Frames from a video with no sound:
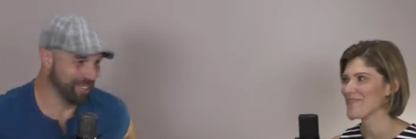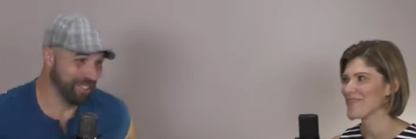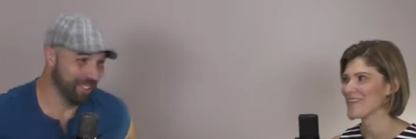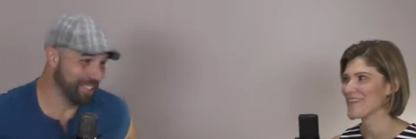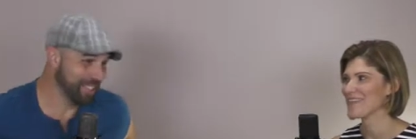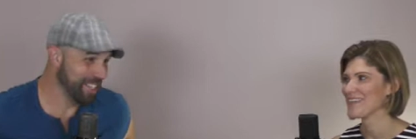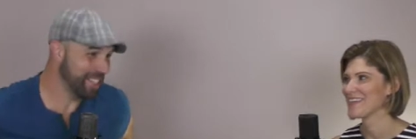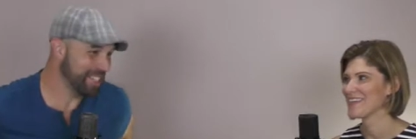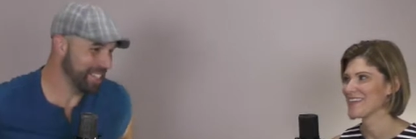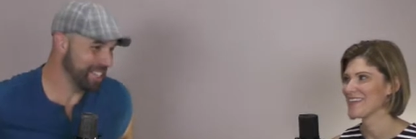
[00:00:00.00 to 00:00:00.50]
Speaker 1: well,
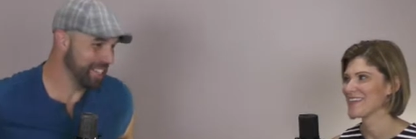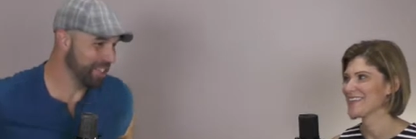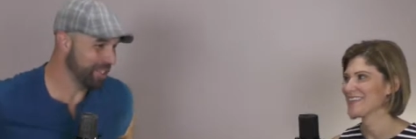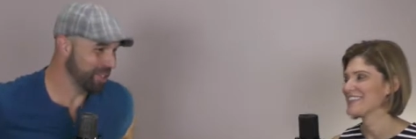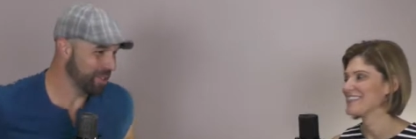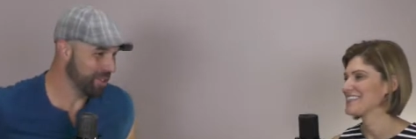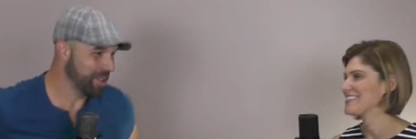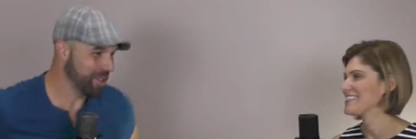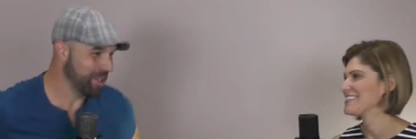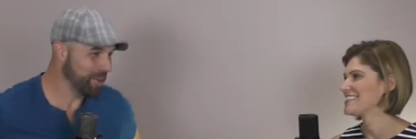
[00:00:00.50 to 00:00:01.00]
that's another
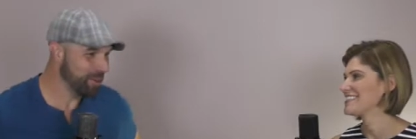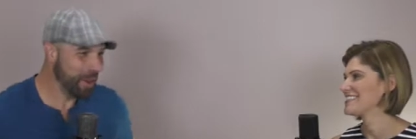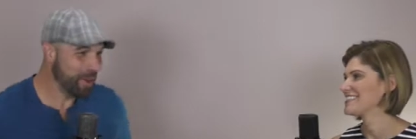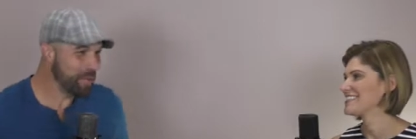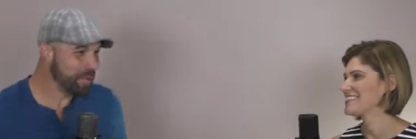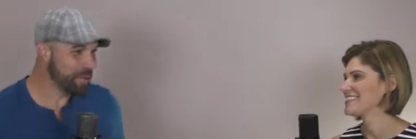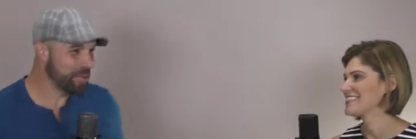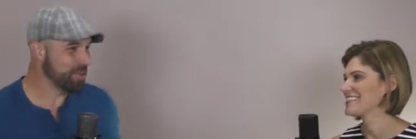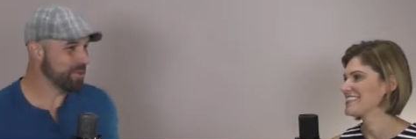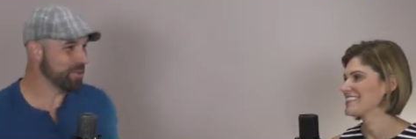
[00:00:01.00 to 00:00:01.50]
question. And
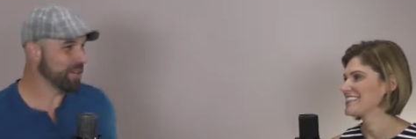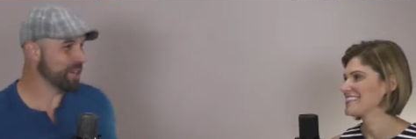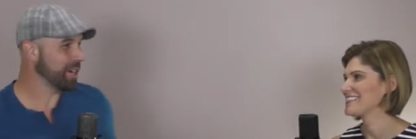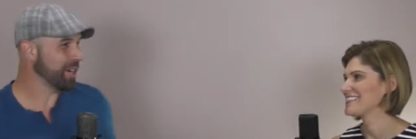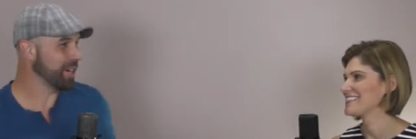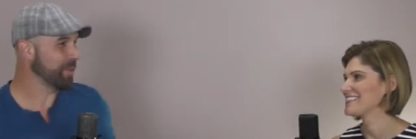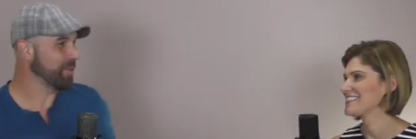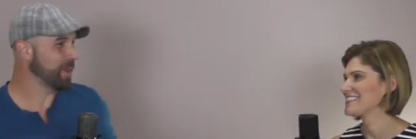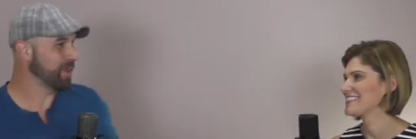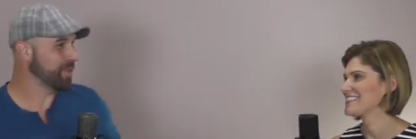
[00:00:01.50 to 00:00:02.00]
maybe she was
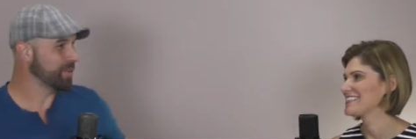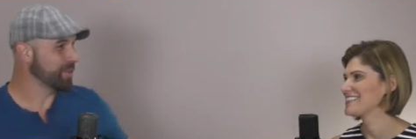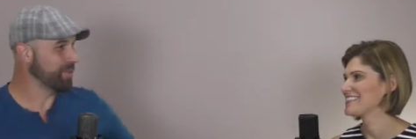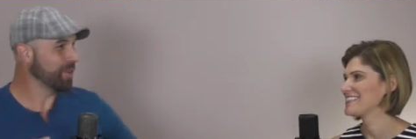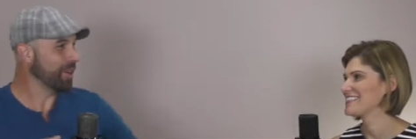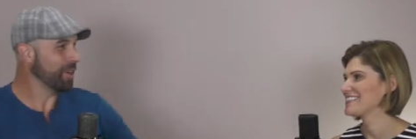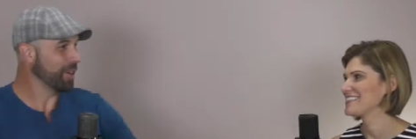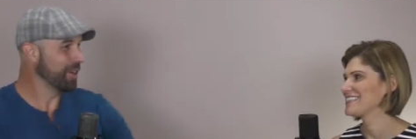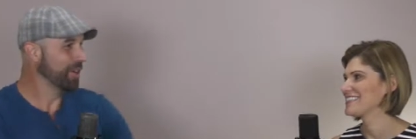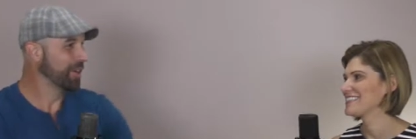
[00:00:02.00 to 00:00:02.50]
checking up on his
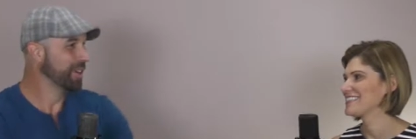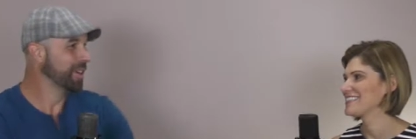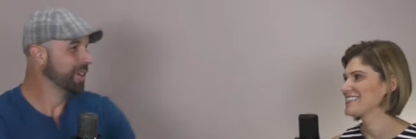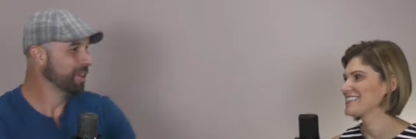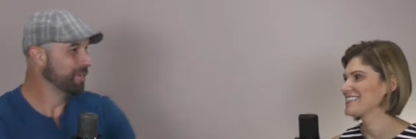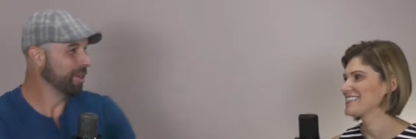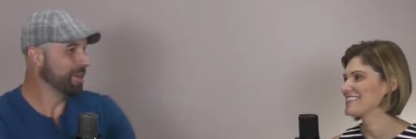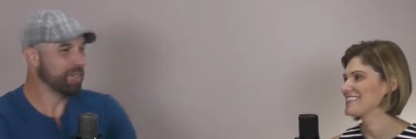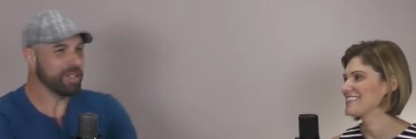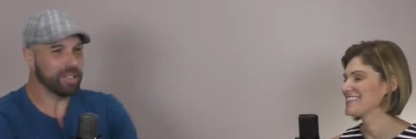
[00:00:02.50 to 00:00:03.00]
work.
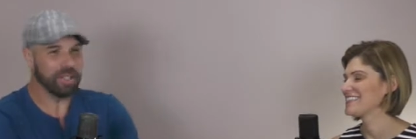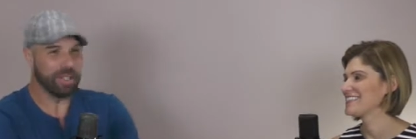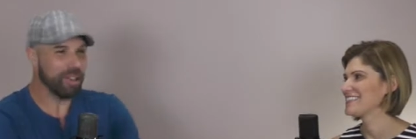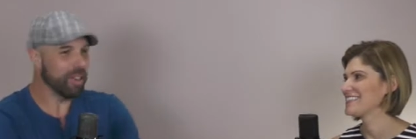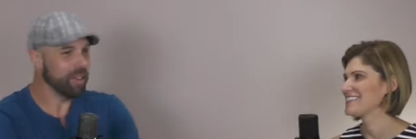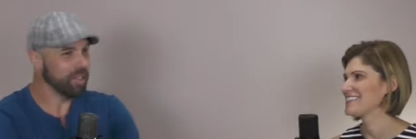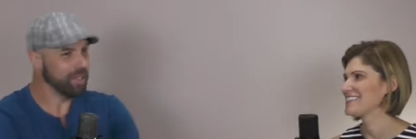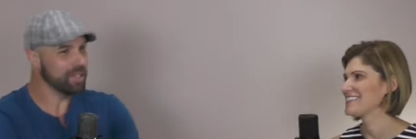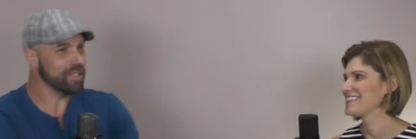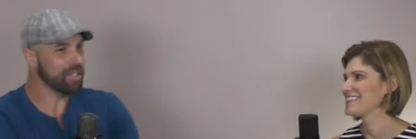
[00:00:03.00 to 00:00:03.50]
Maybe she was like,
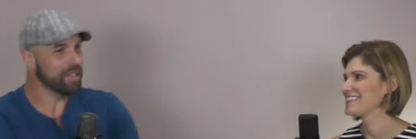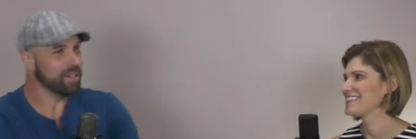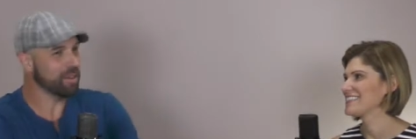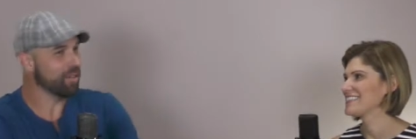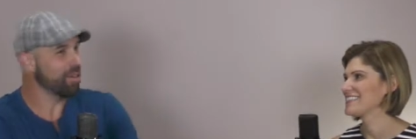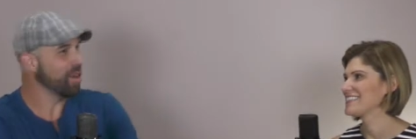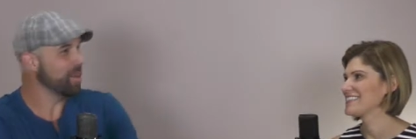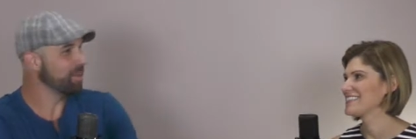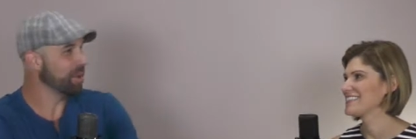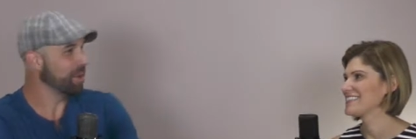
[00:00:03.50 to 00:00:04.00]
"Oh, this is a
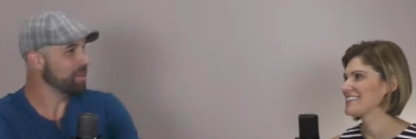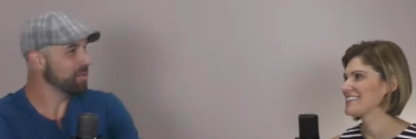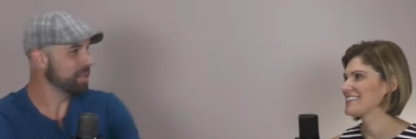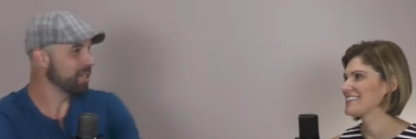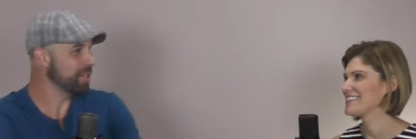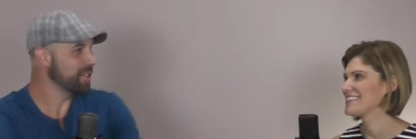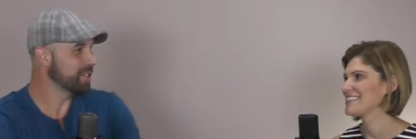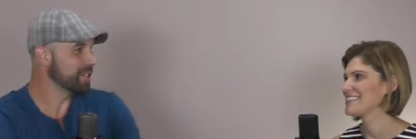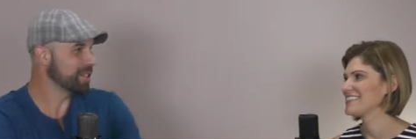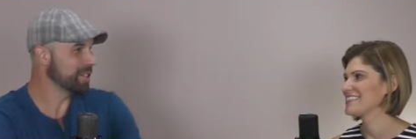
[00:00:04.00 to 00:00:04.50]
great
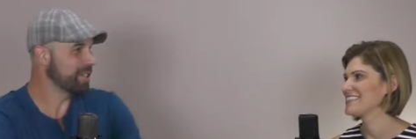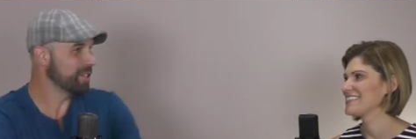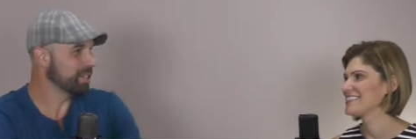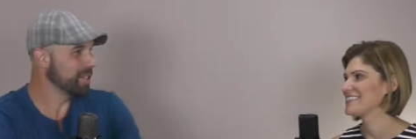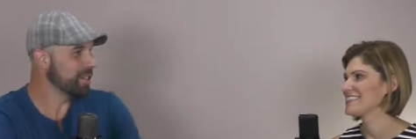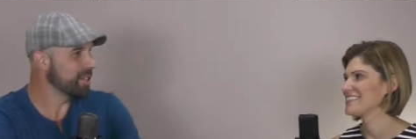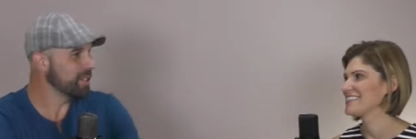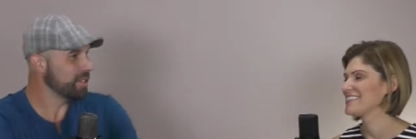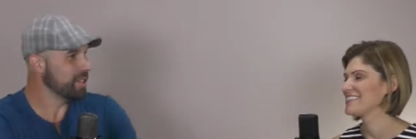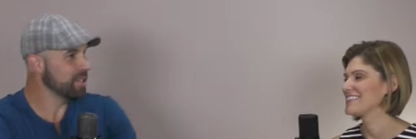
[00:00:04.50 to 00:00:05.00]
website. This is a
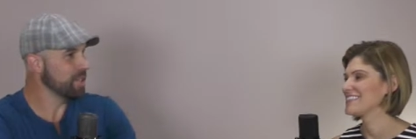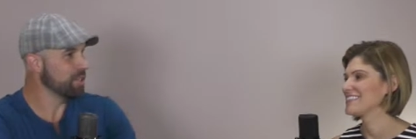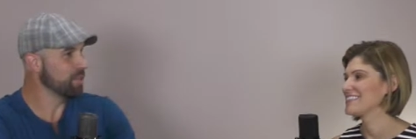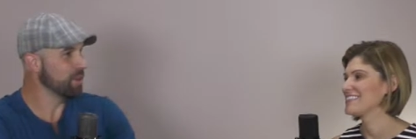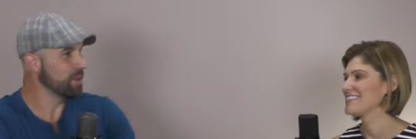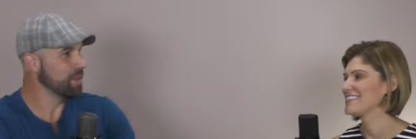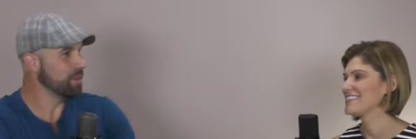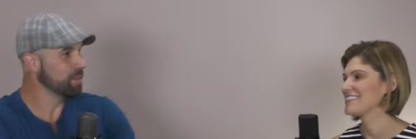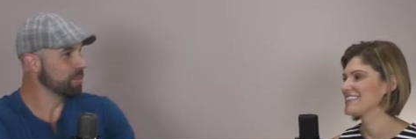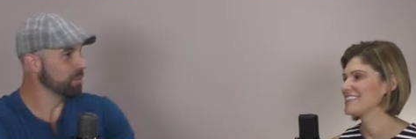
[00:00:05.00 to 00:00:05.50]
nice, easy
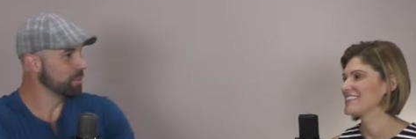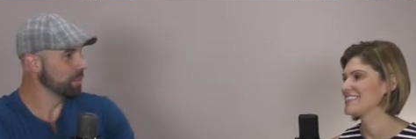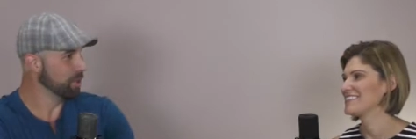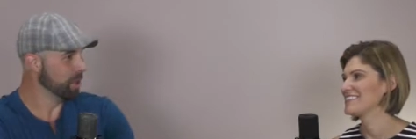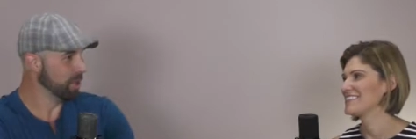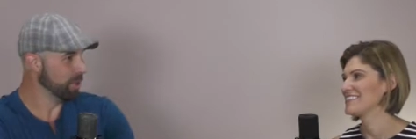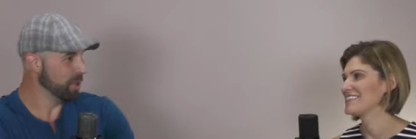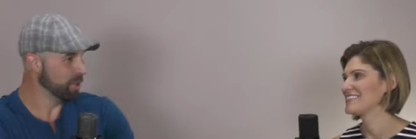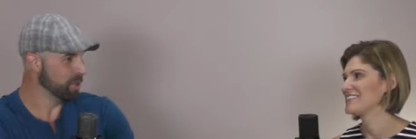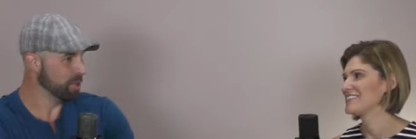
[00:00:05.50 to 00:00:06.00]
way to
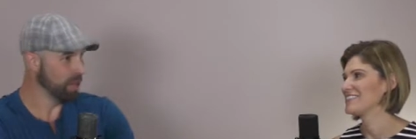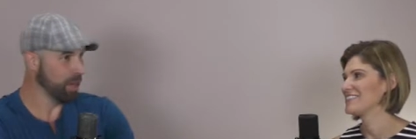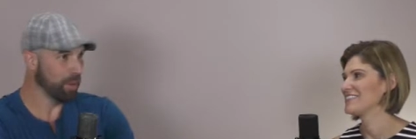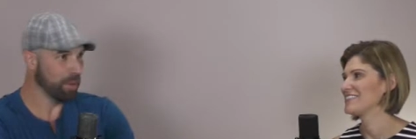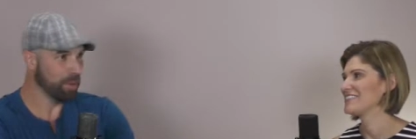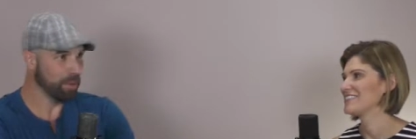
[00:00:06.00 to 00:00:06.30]
meet some